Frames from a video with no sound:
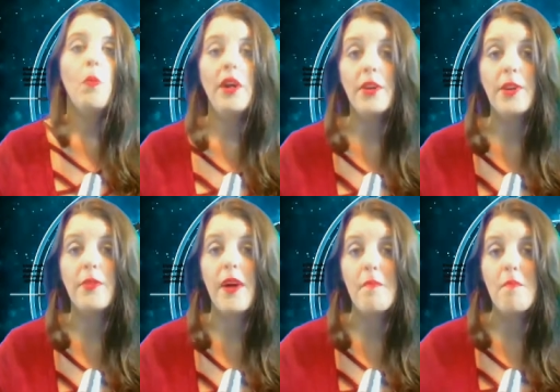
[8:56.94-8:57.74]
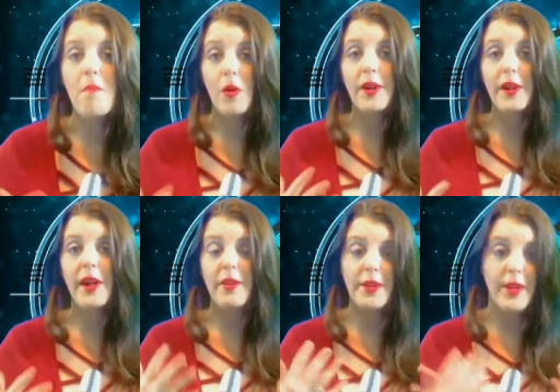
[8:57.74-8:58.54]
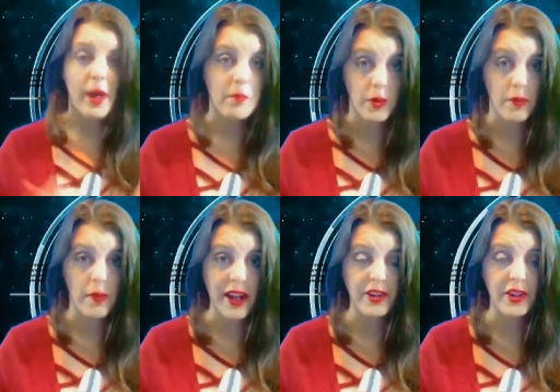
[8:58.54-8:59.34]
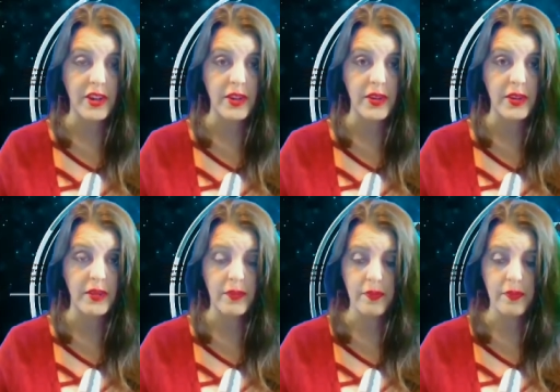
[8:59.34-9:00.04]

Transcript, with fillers: We also found more decoded Tumblr pages,